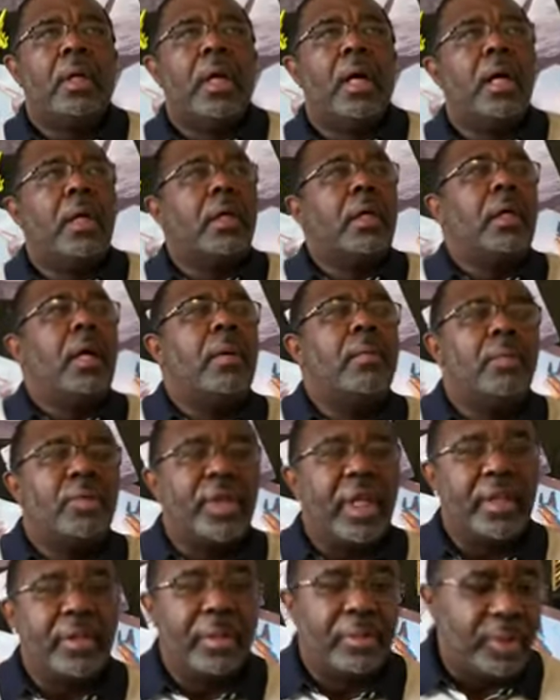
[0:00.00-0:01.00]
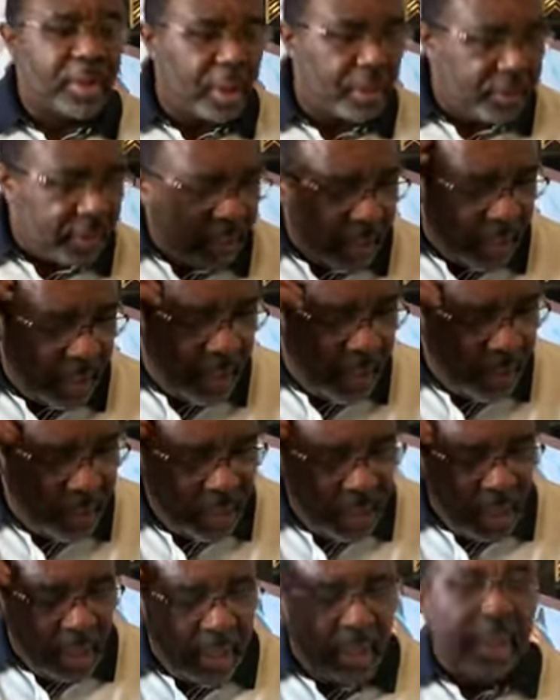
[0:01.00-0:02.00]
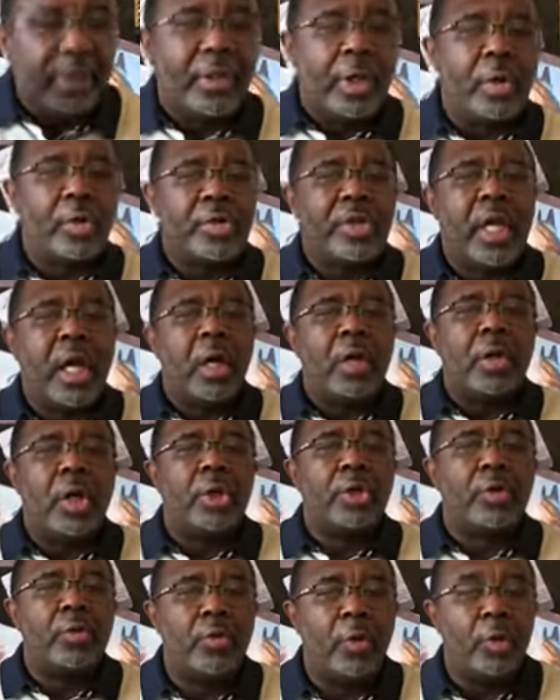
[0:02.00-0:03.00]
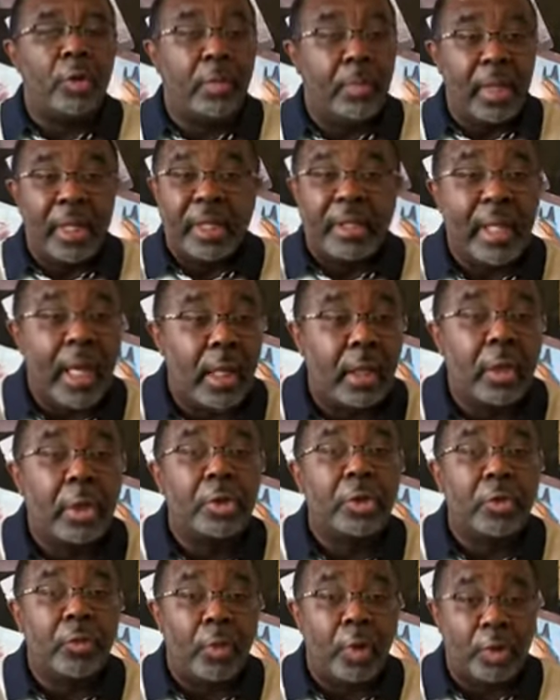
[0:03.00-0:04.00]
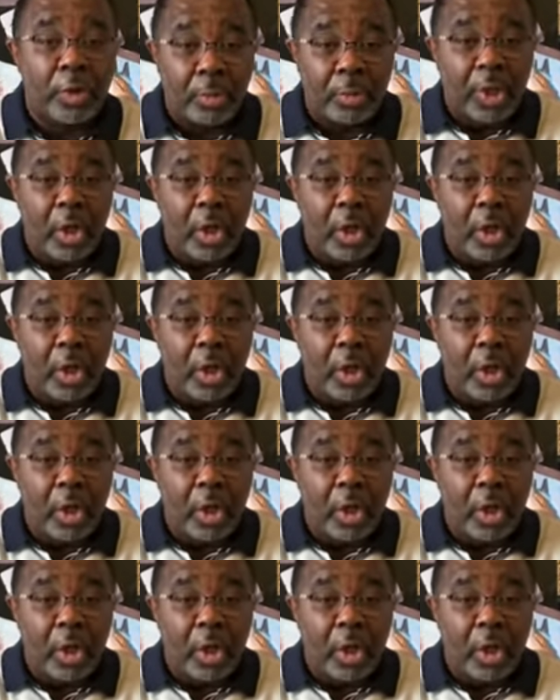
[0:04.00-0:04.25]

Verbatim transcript: Uh, I'm gonna say some stuff today that's gonna sound controversial, but it's not controversial.